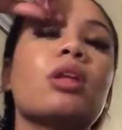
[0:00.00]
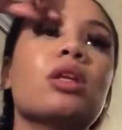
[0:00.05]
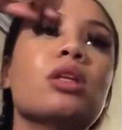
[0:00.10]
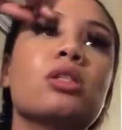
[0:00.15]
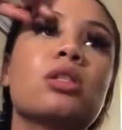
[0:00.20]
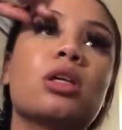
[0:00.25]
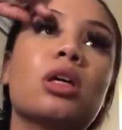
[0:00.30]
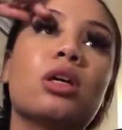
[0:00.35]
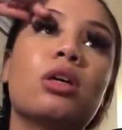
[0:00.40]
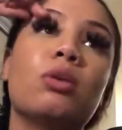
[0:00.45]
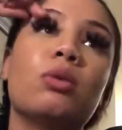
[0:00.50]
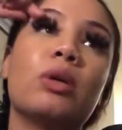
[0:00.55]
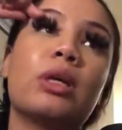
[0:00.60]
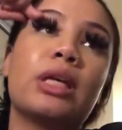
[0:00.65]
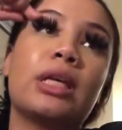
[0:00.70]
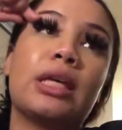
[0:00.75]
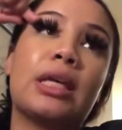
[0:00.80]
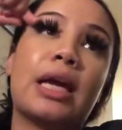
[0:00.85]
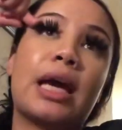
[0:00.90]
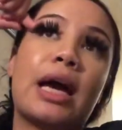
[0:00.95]

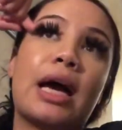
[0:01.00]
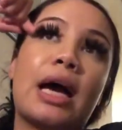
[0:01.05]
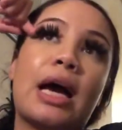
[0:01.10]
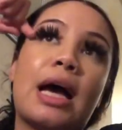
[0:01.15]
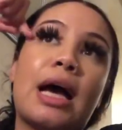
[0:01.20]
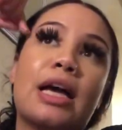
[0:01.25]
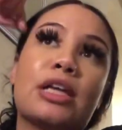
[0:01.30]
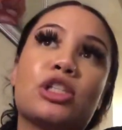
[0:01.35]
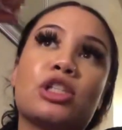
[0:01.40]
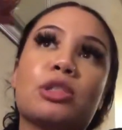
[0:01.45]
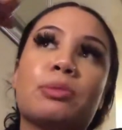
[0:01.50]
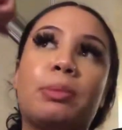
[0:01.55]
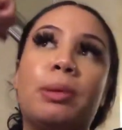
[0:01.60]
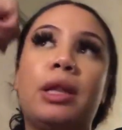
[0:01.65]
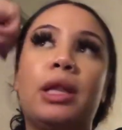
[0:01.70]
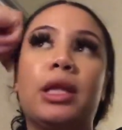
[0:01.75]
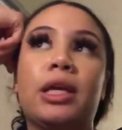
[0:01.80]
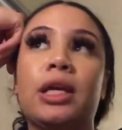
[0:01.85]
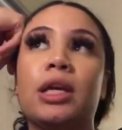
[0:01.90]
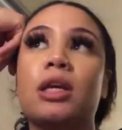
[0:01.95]
So yeah, I just
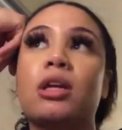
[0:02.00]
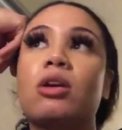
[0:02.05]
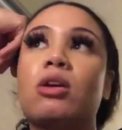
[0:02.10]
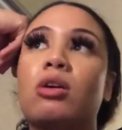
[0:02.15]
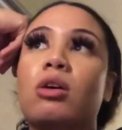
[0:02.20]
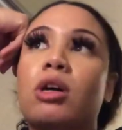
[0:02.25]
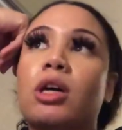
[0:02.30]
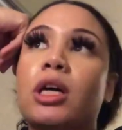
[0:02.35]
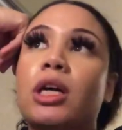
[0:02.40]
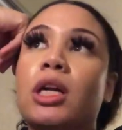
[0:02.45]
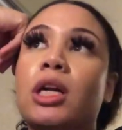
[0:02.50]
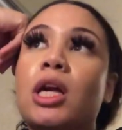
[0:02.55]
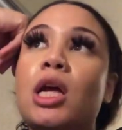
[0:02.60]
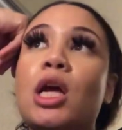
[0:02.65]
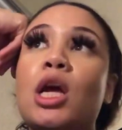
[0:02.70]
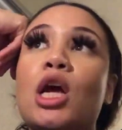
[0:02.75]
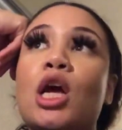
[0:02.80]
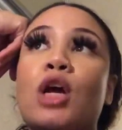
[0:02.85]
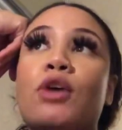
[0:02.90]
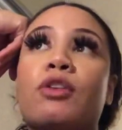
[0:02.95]
plan on,
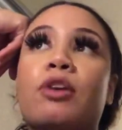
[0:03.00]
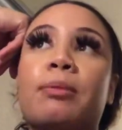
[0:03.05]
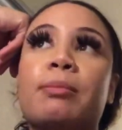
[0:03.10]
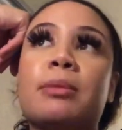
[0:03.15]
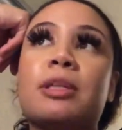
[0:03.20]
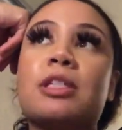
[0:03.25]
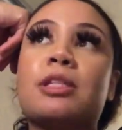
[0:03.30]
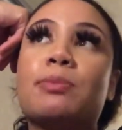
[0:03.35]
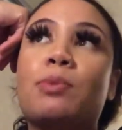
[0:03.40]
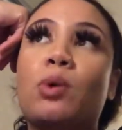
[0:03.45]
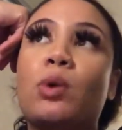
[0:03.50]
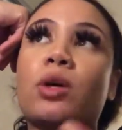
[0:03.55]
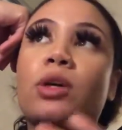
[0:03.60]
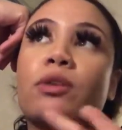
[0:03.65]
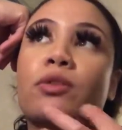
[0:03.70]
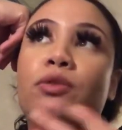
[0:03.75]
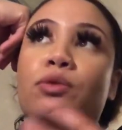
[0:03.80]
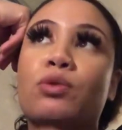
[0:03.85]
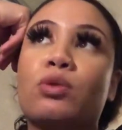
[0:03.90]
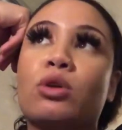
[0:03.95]
from this
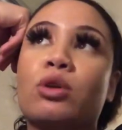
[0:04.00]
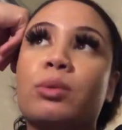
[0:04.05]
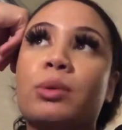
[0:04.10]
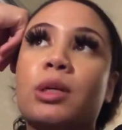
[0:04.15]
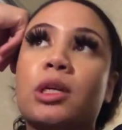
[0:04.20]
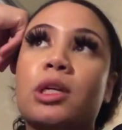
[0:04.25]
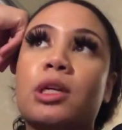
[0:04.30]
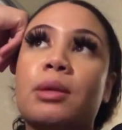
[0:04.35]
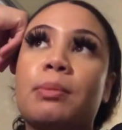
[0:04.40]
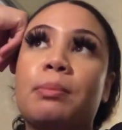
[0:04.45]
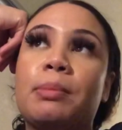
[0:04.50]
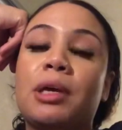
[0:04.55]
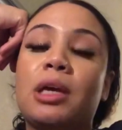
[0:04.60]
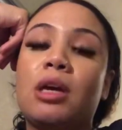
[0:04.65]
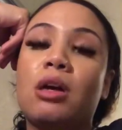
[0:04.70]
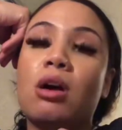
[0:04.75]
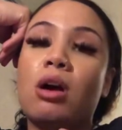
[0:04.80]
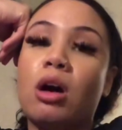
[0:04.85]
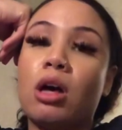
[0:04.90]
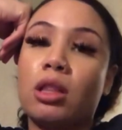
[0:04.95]
point forward,
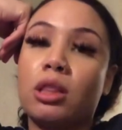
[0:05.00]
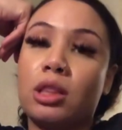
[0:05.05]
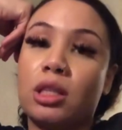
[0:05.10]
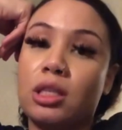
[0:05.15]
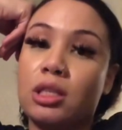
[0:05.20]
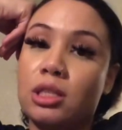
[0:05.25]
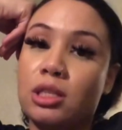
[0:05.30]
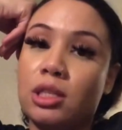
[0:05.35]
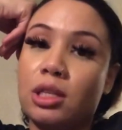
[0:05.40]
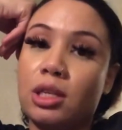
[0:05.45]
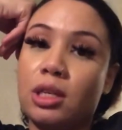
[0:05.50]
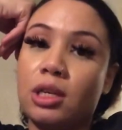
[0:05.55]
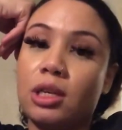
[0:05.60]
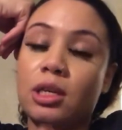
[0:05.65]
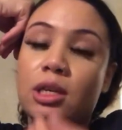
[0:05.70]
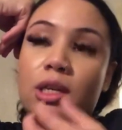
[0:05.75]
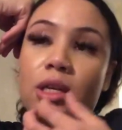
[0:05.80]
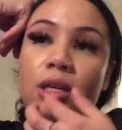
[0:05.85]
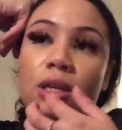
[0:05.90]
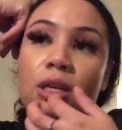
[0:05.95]
being
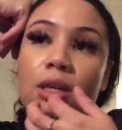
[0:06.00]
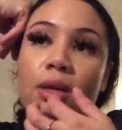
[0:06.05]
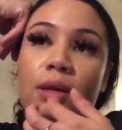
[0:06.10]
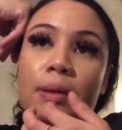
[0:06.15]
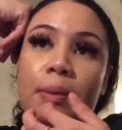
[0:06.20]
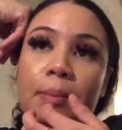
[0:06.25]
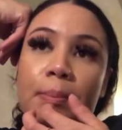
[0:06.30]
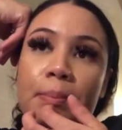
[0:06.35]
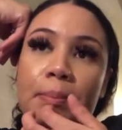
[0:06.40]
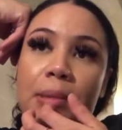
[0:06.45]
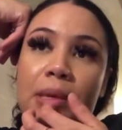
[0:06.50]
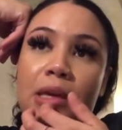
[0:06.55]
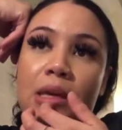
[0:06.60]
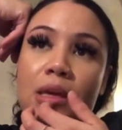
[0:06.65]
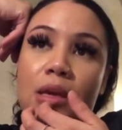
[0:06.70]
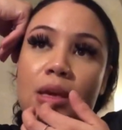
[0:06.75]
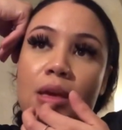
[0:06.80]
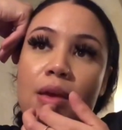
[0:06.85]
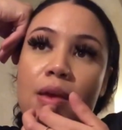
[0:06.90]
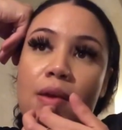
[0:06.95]
authentic,
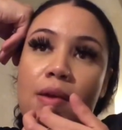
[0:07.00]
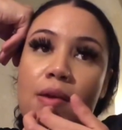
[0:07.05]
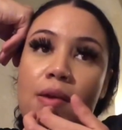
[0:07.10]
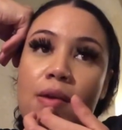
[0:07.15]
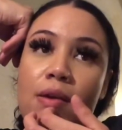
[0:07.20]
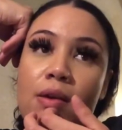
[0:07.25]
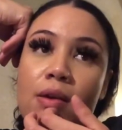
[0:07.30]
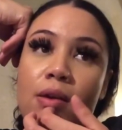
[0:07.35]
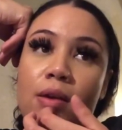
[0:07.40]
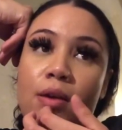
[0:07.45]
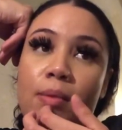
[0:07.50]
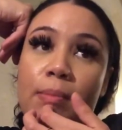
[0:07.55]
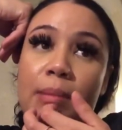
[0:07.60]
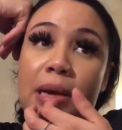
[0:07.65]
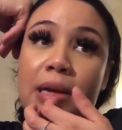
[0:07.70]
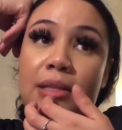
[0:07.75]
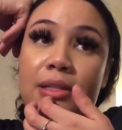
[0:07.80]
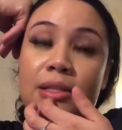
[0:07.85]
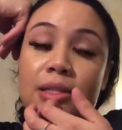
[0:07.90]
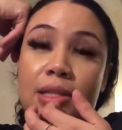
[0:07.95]
being
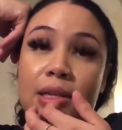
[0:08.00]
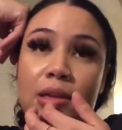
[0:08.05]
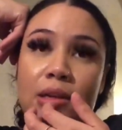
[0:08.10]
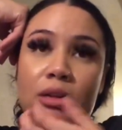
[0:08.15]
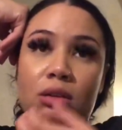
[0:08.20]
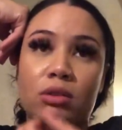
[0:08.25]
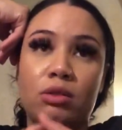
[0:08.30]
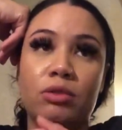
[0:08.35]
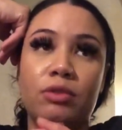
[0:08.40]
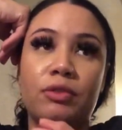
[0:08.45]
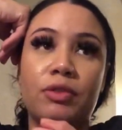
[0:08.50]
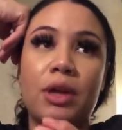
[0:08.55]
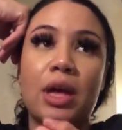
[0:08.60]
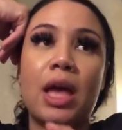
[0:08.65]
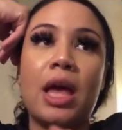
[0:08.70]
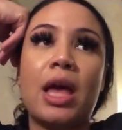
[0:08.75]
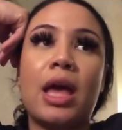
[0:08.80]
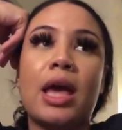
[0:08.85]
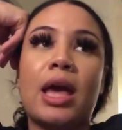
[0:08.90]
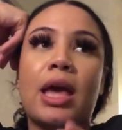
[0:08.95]
myself,
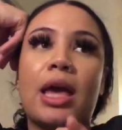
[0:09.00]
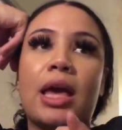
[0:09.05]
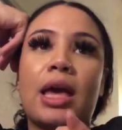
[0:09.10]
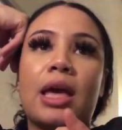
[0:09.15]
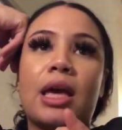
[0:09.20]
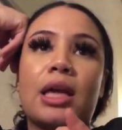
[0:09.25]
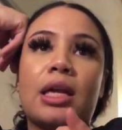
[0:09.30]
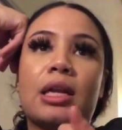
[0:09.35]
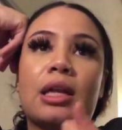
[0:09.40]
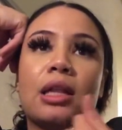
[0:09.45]
and